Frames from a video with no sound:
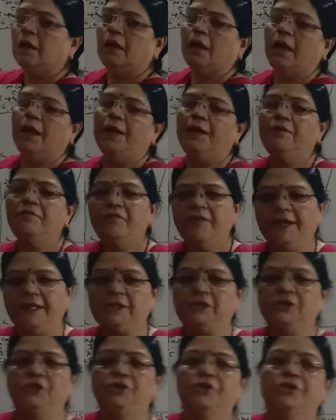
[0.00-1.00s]
in
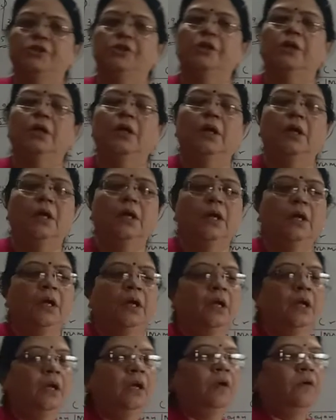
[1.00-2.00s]
which
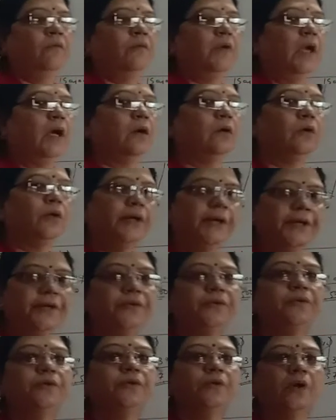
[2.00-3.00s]
we are going
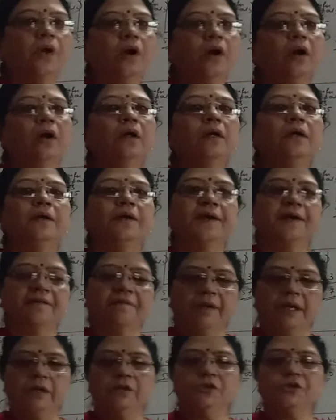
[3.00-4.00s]
to draw
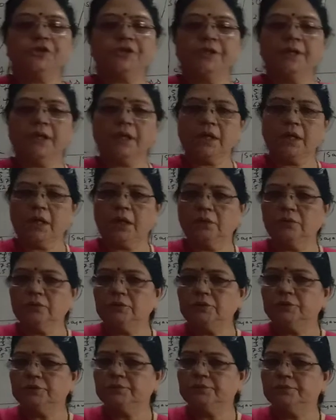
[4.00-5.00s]
revaluation
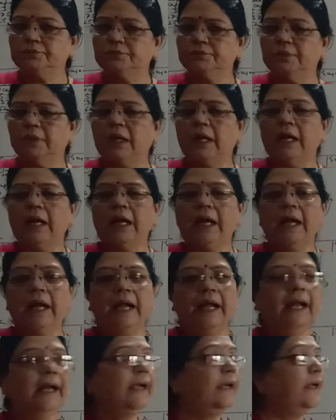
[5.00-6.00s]
account
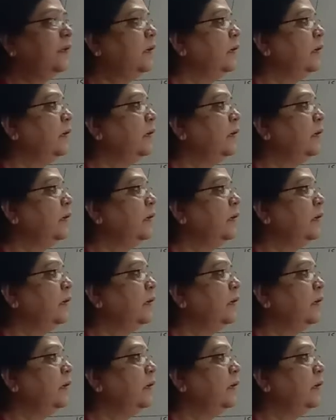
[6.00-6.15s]
and